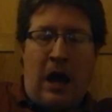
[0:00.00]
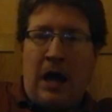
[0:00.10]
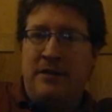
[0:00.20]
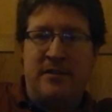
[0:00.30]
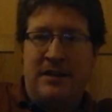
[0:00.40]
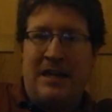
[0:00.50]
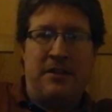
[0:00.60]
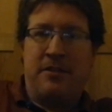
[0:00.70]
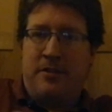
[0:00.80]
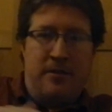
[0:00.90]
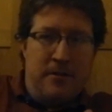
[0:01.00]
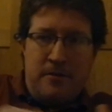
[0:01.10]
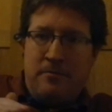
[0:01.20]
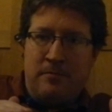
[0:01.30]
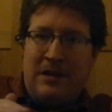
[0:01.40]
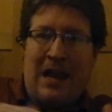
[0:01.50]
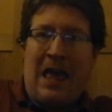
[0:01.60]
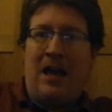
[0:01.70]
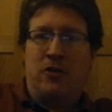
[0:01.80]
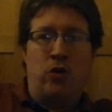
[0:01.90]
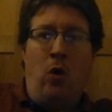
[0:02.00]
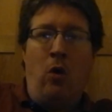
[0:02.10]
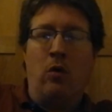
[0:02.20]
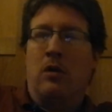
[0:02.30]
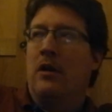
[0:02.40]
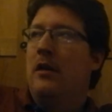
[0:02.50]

underneath layer at all.